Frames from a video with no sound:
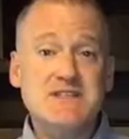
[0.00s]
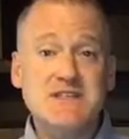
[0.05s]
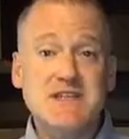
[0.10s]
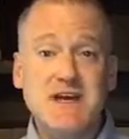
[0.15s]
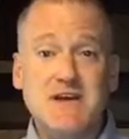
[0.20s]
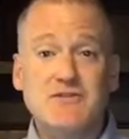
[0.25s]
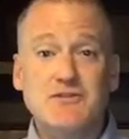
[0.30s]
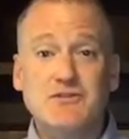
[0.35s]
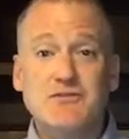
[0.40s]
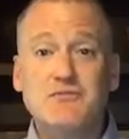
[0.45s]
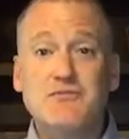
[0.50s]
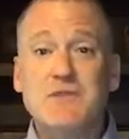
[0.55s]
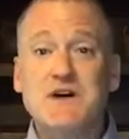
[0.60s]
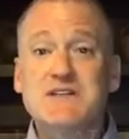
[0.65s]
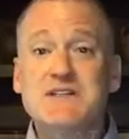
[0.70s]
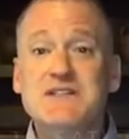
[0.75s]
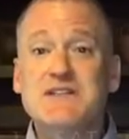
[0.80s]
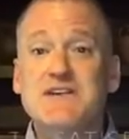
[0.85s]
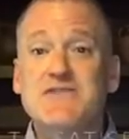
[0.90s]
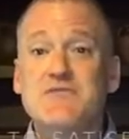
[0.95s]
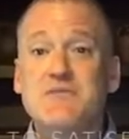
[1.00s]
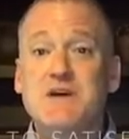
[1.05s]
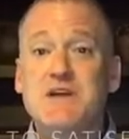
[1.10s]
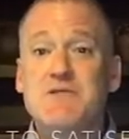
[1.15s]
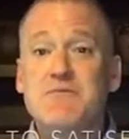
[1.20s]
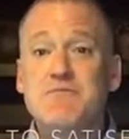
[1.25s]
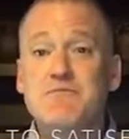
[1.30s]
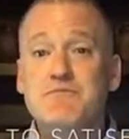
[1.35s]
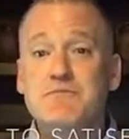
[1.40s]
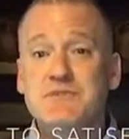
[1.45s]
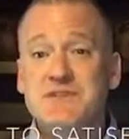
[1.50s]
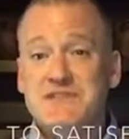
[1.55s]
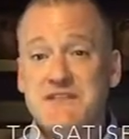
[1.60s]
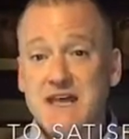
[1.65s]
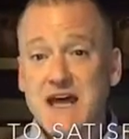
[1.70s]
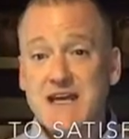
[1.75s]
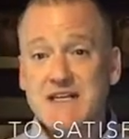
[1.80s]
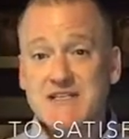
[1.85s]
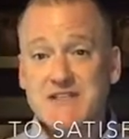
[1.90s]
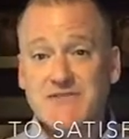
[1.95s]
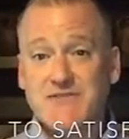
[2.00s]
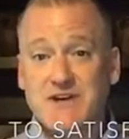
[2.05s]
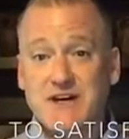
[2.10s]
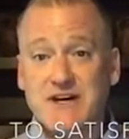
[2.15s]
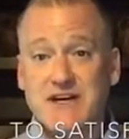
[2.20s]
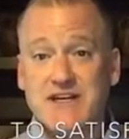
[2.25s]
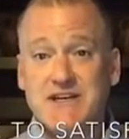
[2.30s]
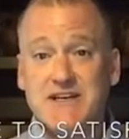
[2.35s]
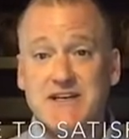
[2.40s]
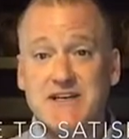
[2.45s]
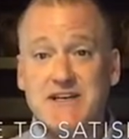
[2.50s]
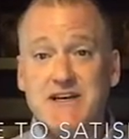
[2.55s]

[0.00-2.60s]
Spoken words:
level must have been satisfied.